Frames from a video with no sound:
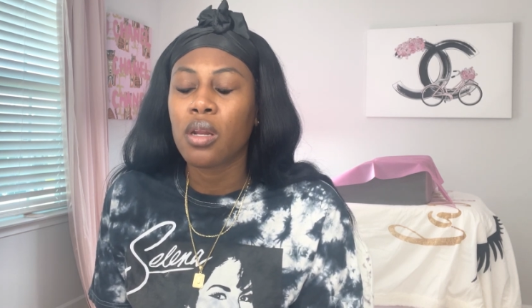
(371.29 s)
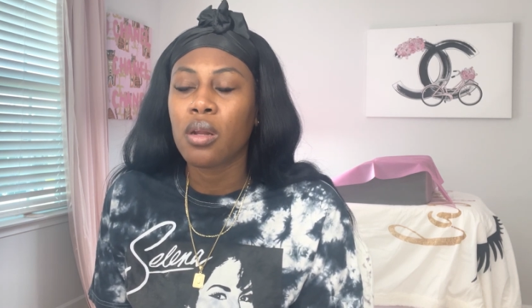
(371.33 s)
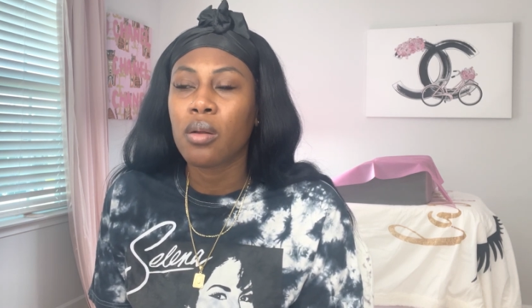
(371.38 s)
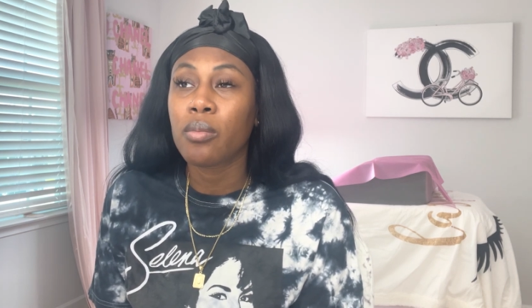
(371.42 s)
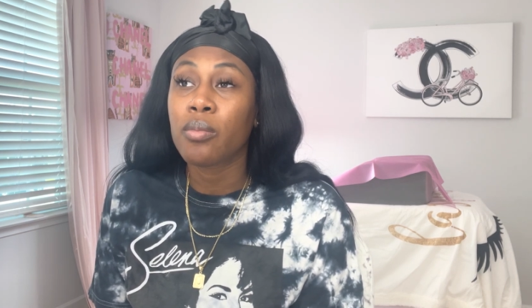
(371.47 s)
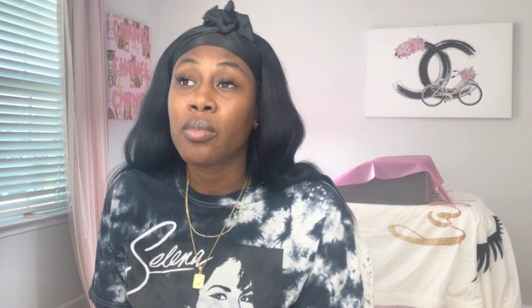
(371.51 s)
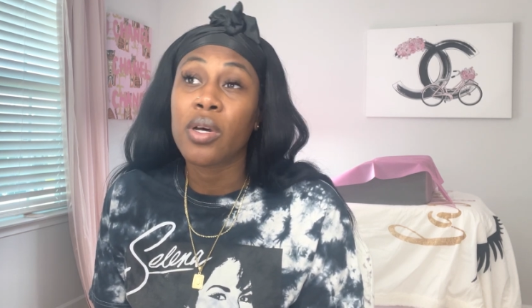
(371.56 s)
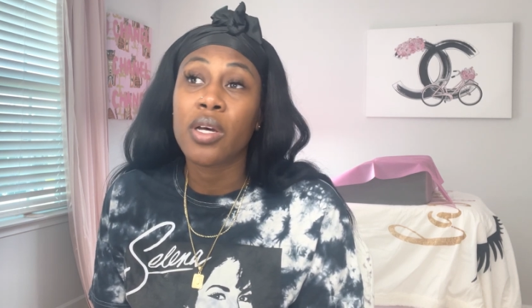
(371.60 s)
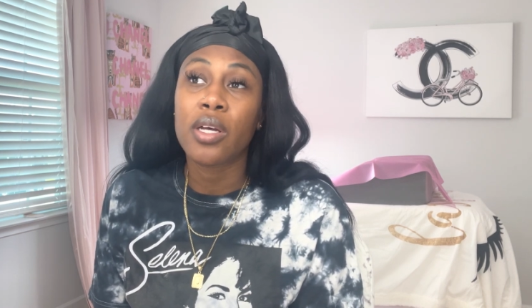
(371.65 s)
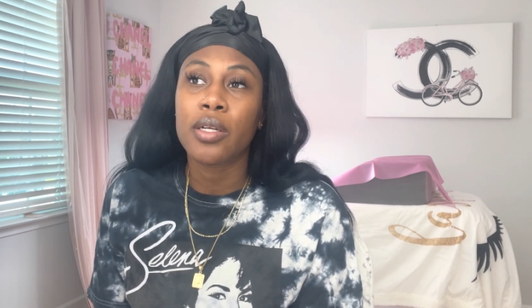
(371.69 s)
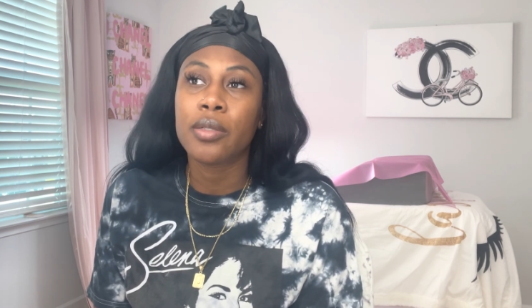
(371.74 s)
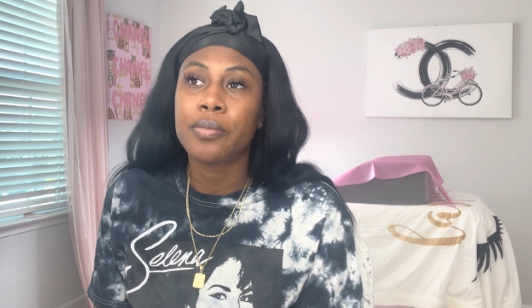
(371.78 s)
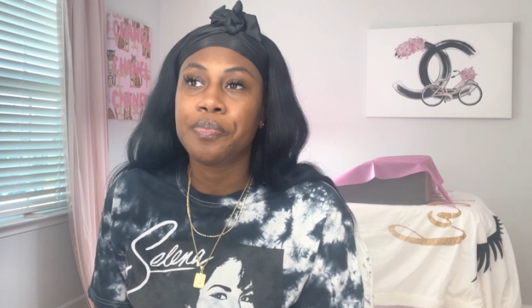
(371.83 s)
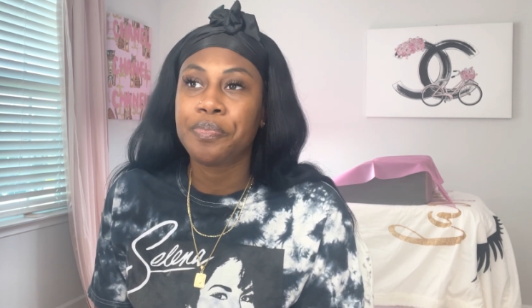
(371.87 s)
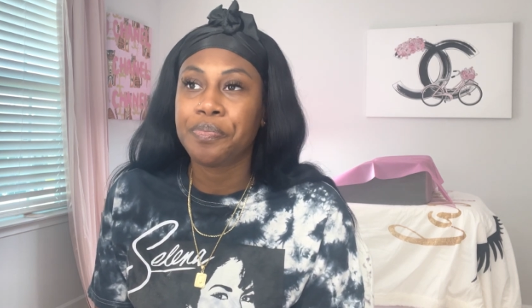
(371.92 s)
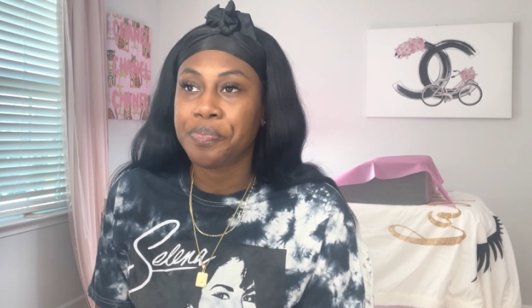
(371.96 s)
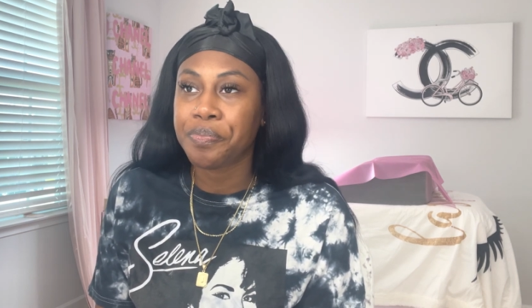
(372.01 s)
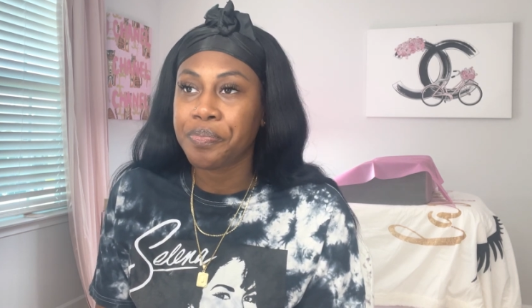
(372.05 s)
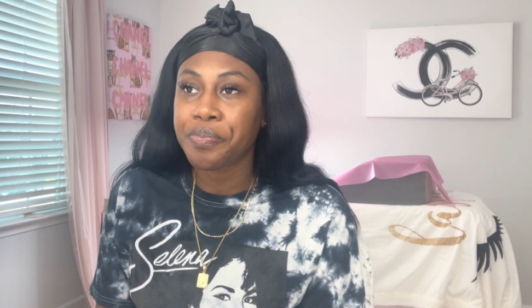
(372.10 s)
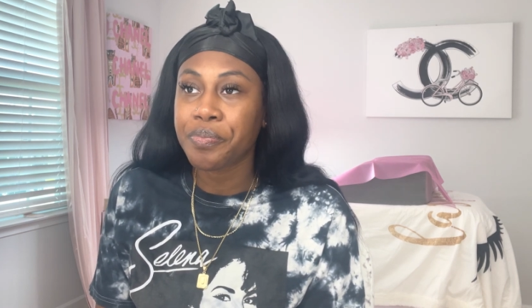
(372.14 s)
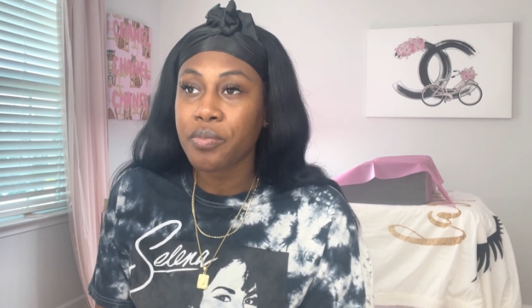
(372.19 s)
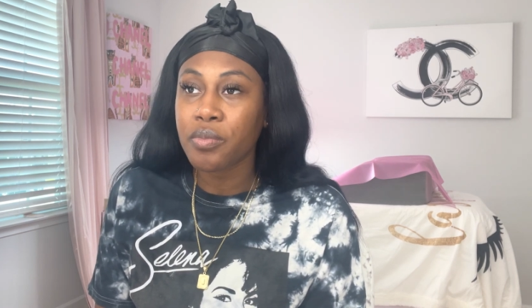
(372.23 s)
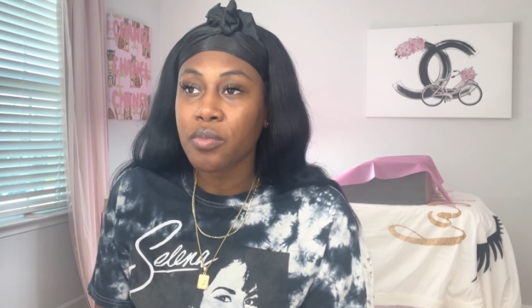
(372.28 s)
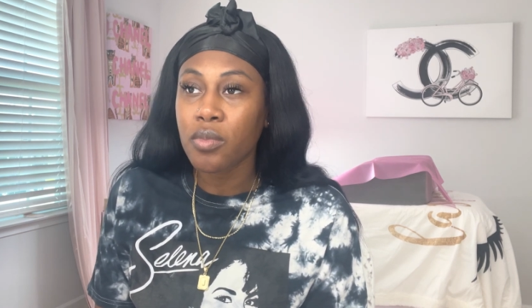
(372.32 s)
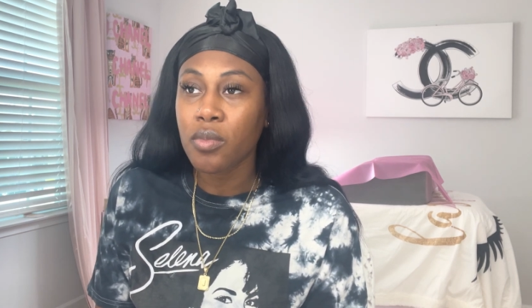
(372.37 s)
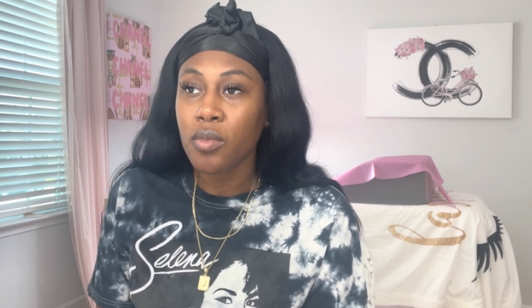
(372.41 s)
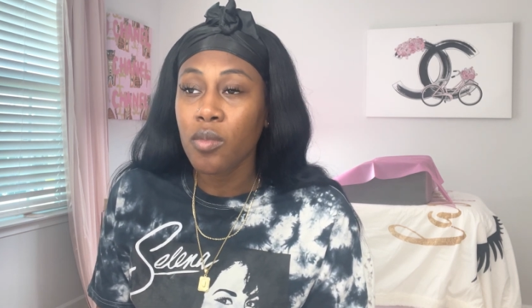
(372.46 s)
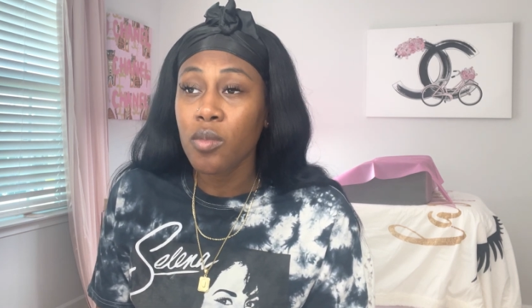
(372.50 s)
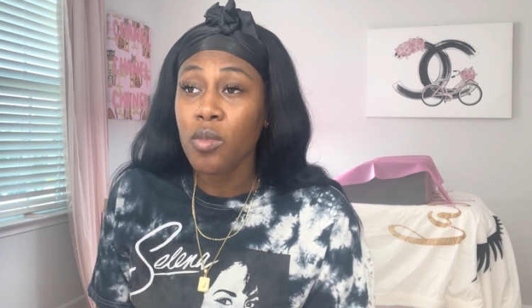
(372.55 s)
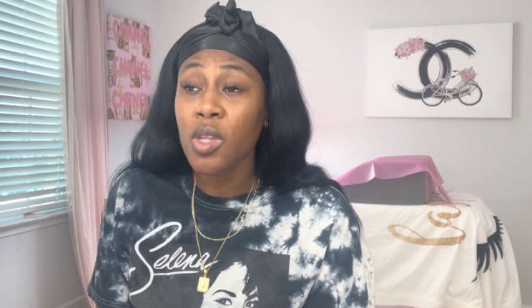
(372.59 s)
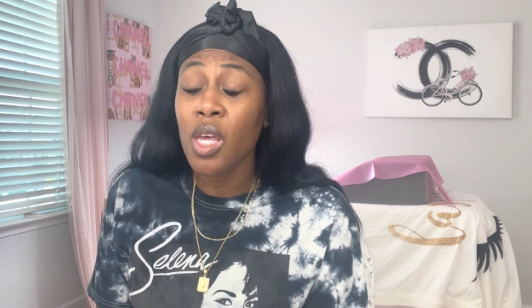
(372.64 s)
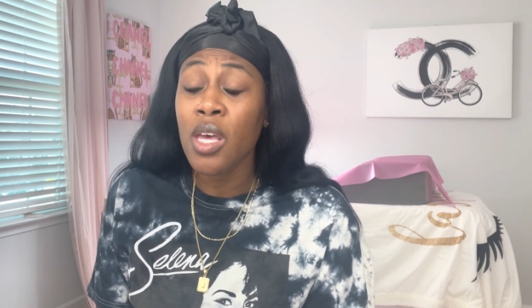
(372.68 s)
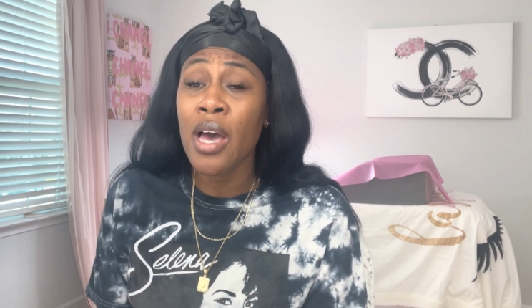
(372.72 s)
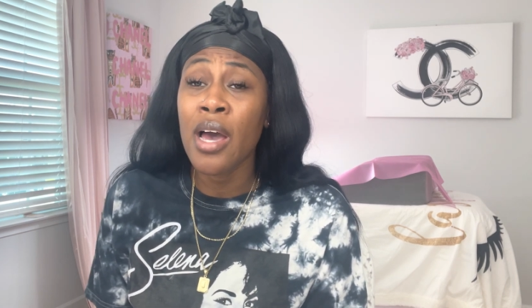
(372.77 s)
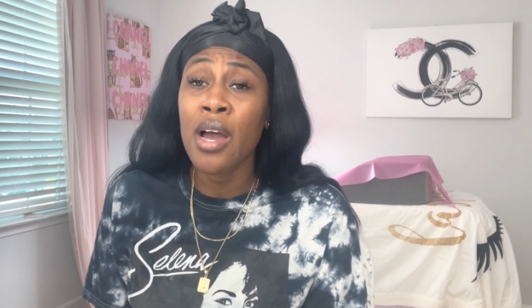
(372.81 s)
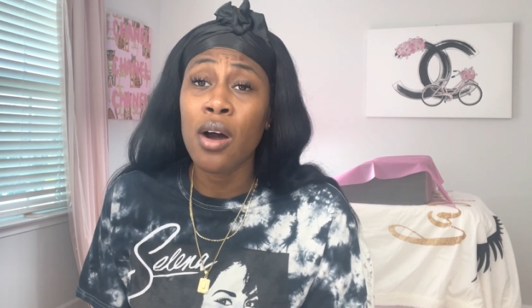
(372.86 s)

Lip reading: But I